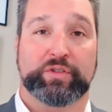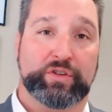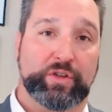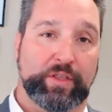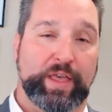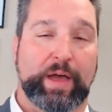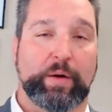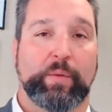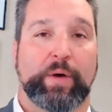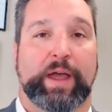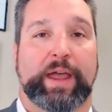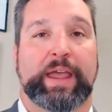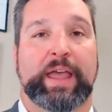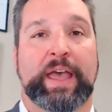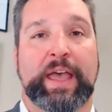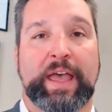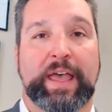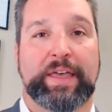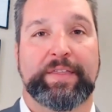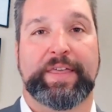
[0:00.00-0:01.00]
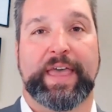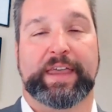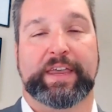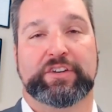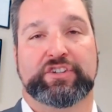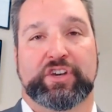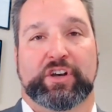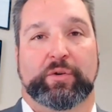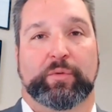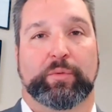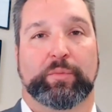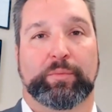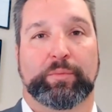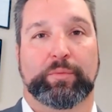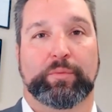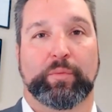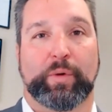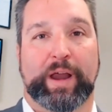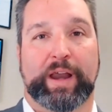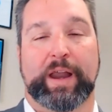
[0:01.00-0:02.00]
So that way they can
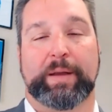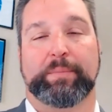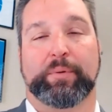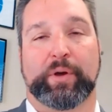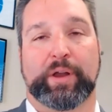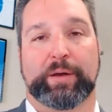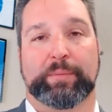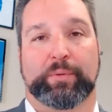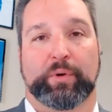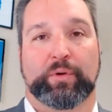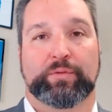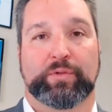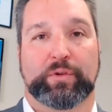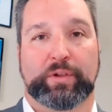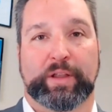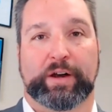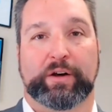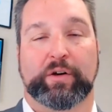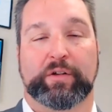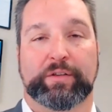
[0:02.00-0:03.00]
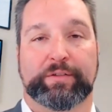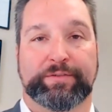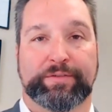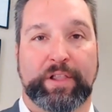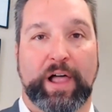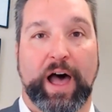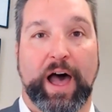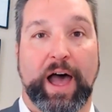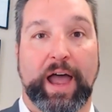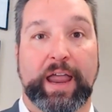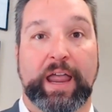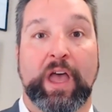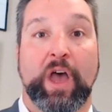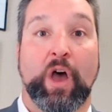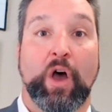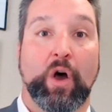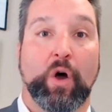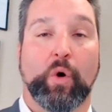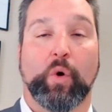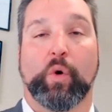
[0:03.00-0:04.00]
generate a pre-approval letter on the fly,
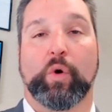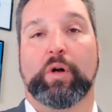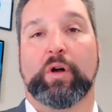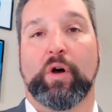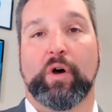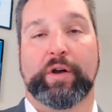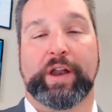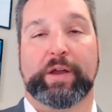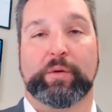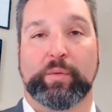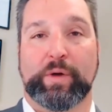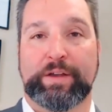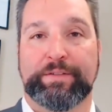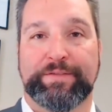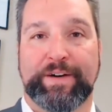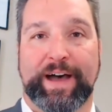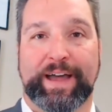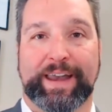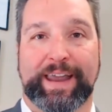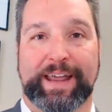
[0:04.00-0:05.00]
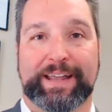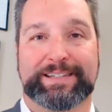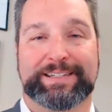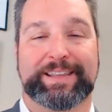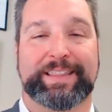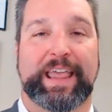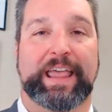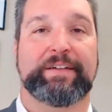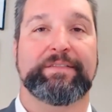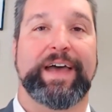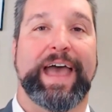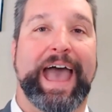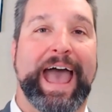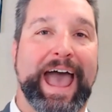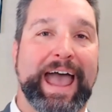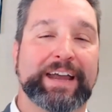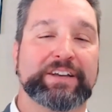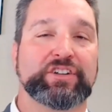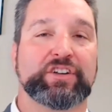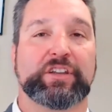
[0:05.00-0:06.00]
or on a refinance, they have
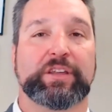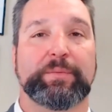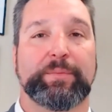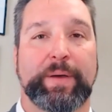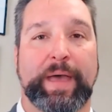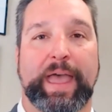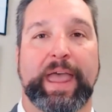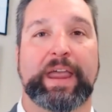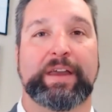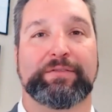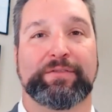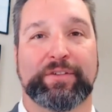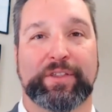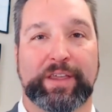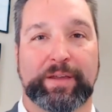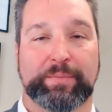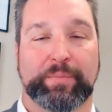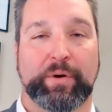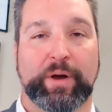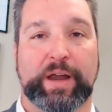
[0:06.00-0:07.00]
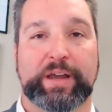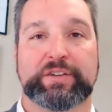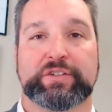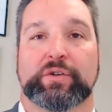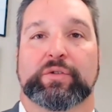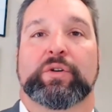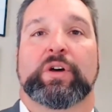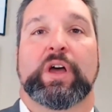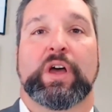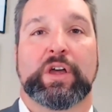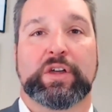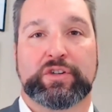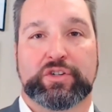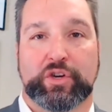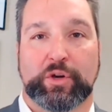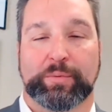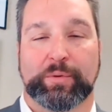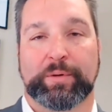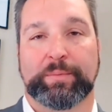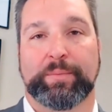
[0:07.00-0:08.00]
actually paid for the appraisal.
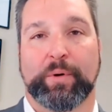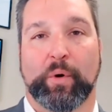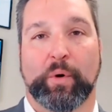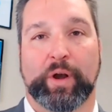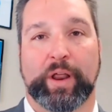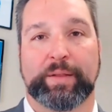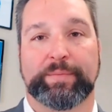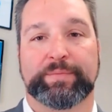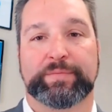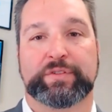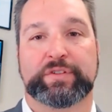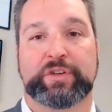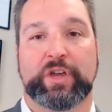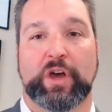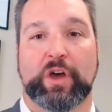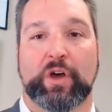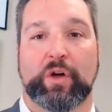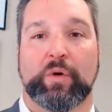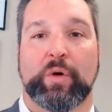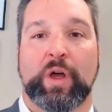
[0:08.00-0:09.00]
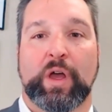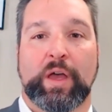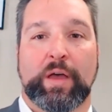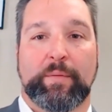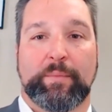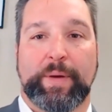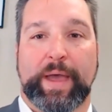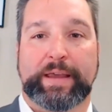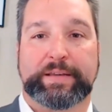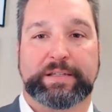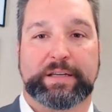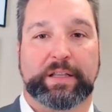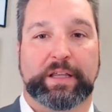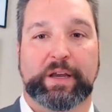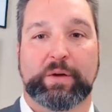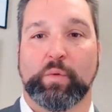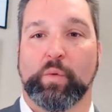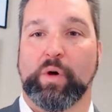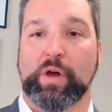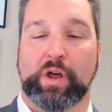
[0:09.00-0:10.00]
Super important. So
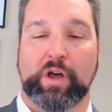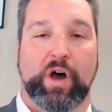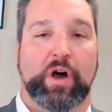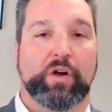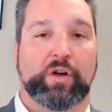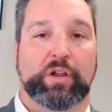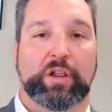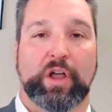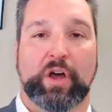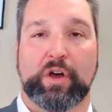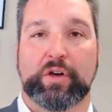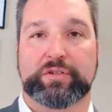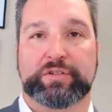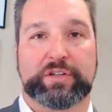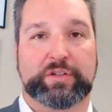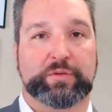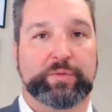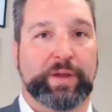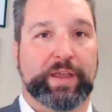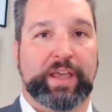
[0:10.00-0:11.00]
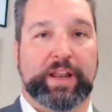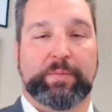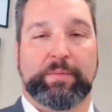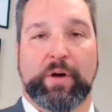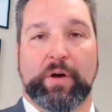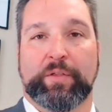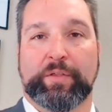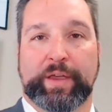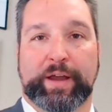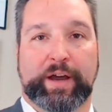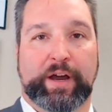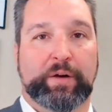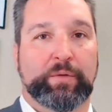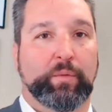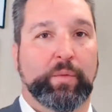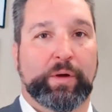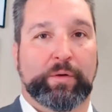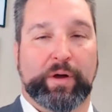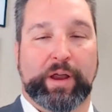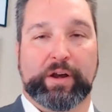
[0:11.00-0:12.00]
basically one call close is we get them on there.
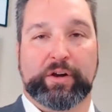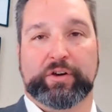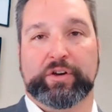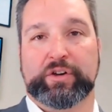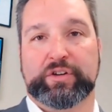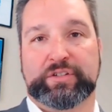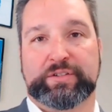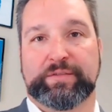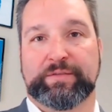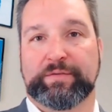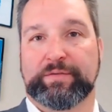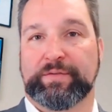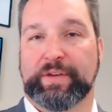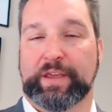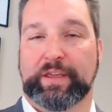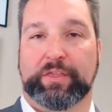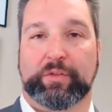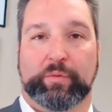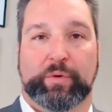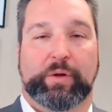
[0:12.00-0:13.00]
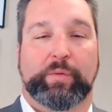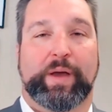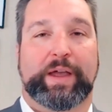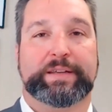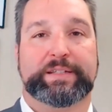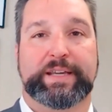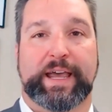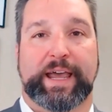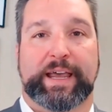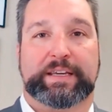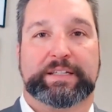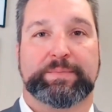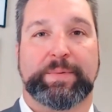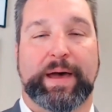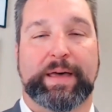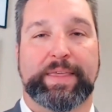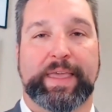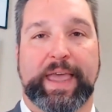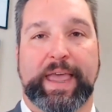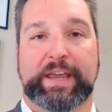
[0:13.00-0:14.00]
We were introduced via three-way text
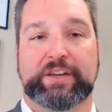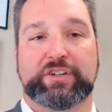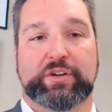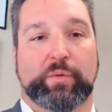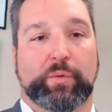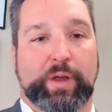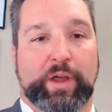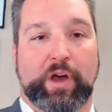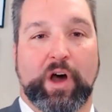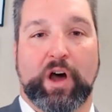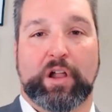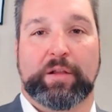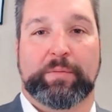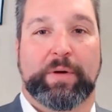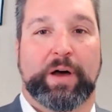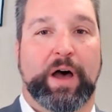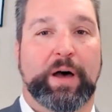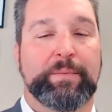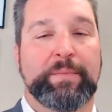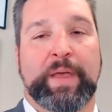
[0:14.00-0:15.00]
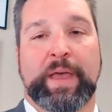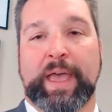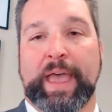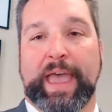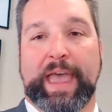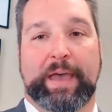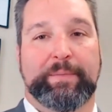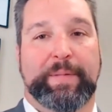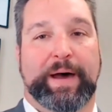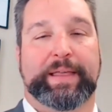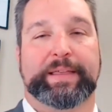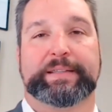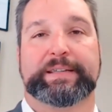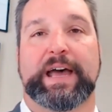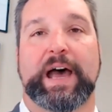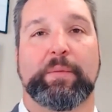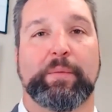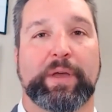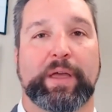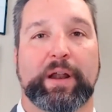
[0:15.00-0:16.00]
by the agent. We call them up. And by the
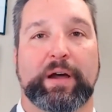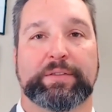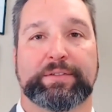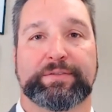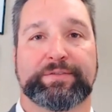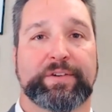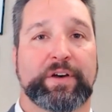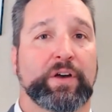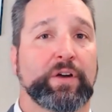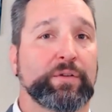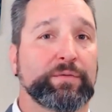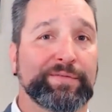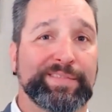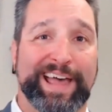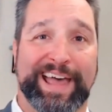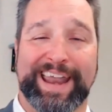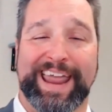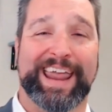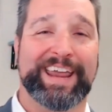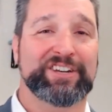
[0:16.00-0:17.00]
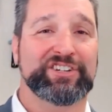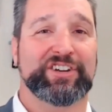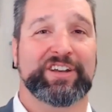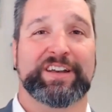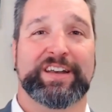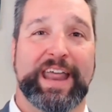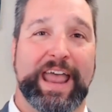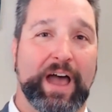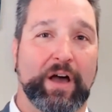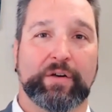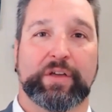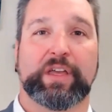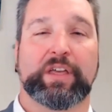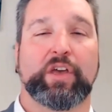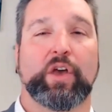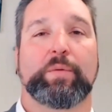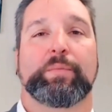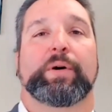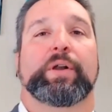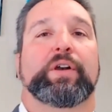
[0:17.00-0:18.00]
time we get off the phone, that agent now can
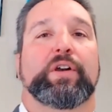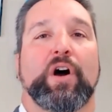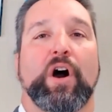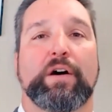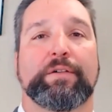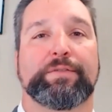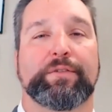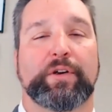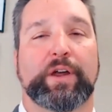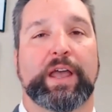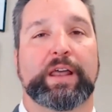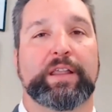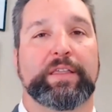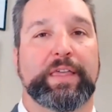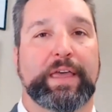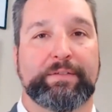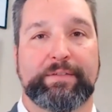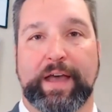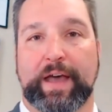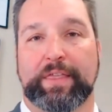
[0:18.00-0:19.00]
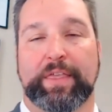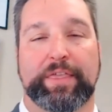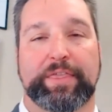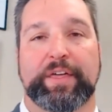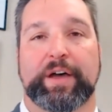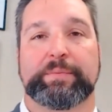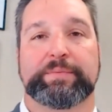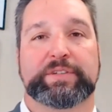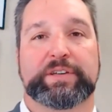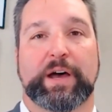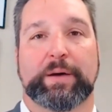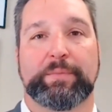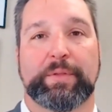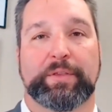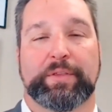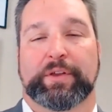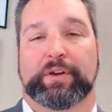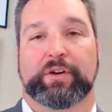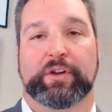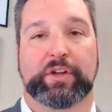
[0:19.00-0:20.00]
go put an offer in and they've got the thumbs up that
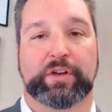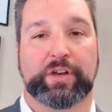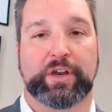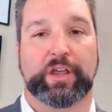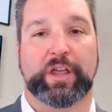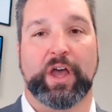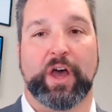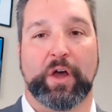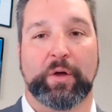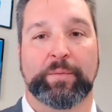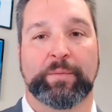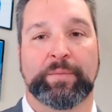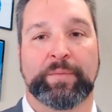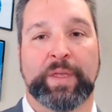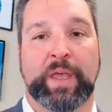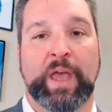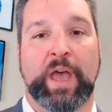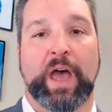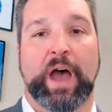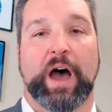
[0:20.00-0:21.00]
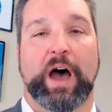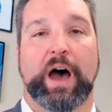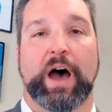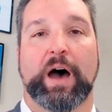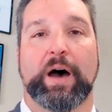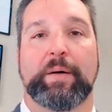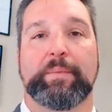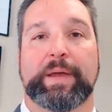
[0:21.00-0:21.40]
they're good to go.